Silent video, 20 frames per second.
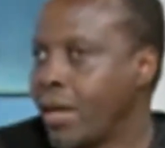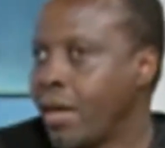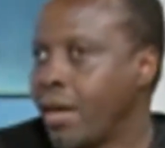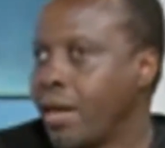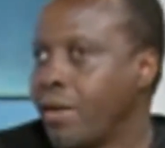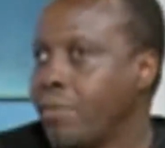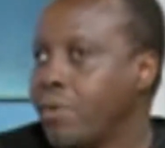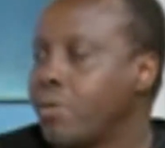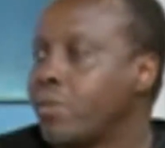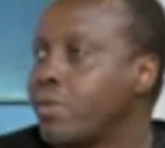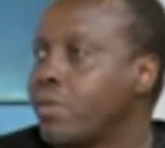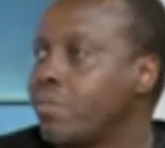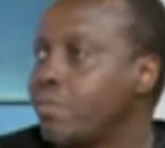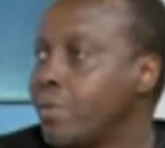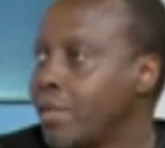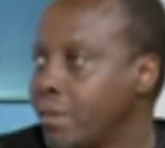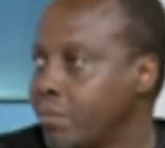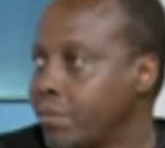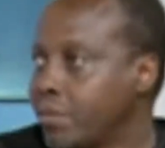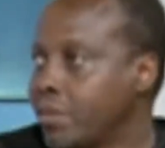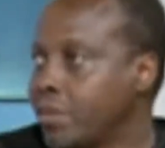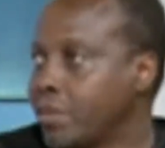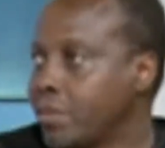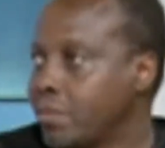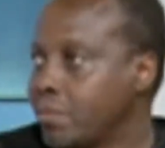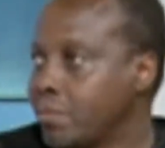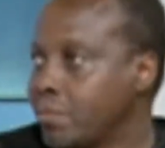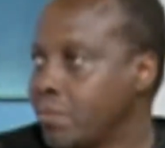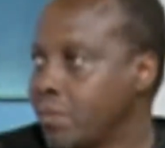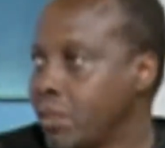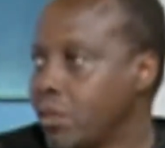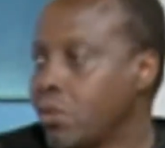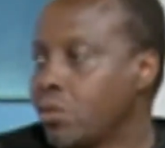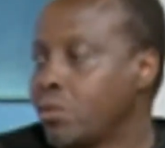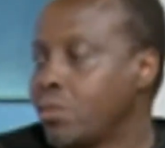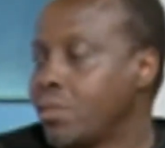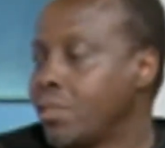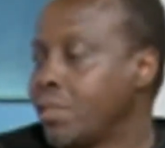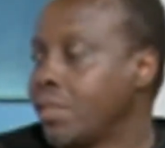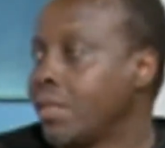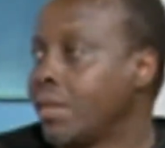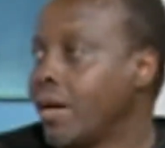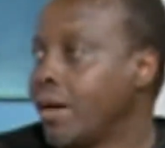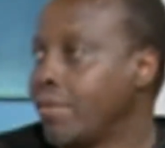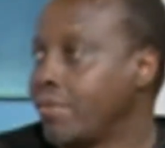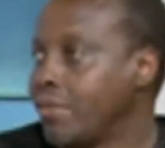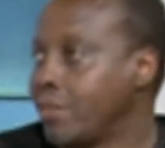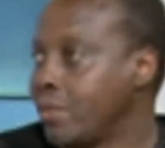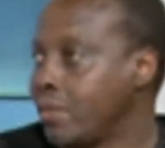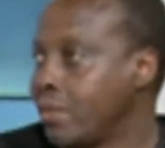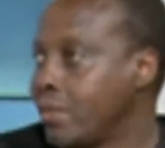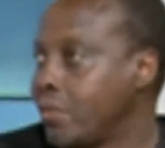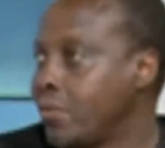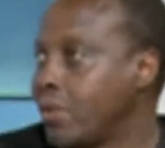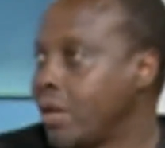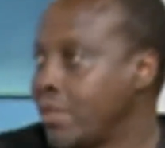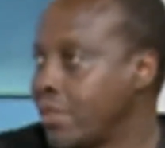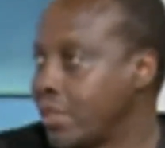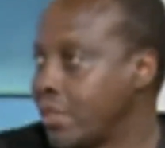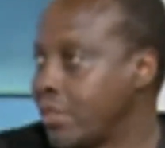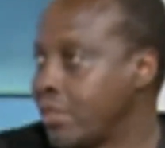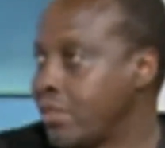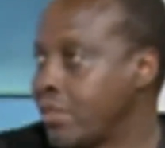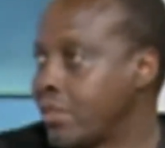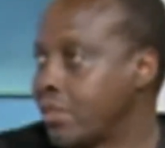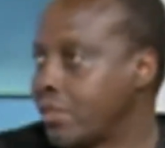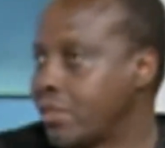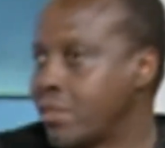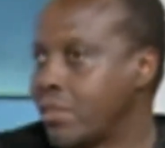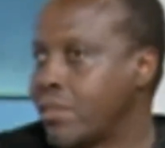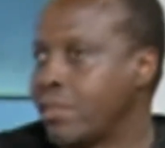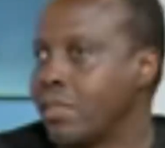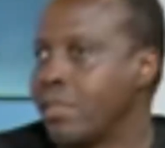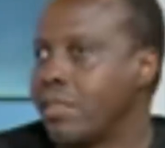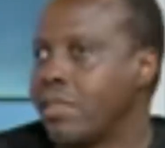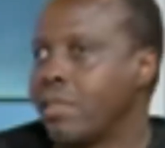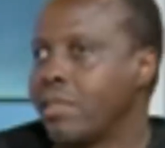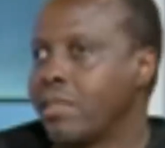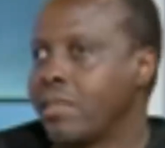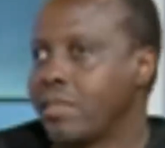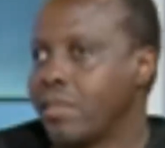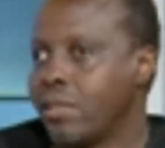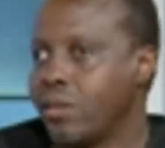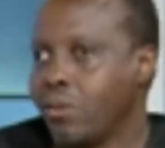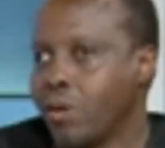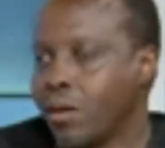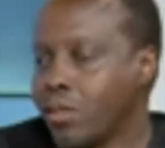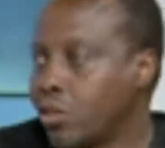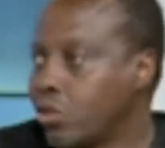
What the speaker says: and we couldn't benefit because we didn't have the right agencies, the right